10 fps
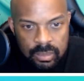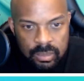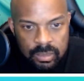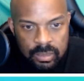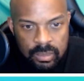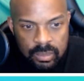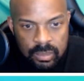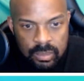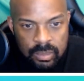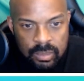
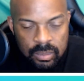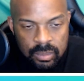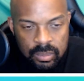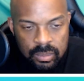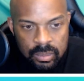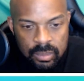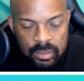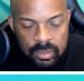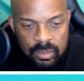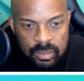
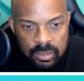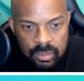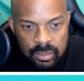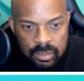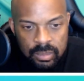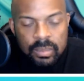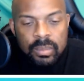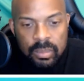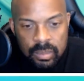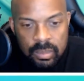
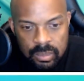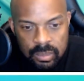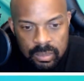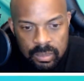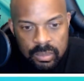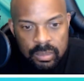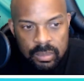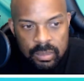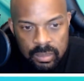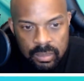
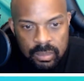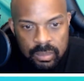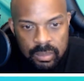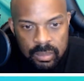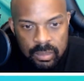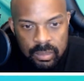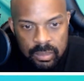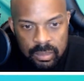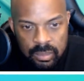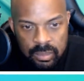
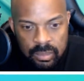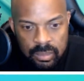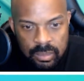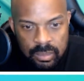No words are spoken by the person on screen.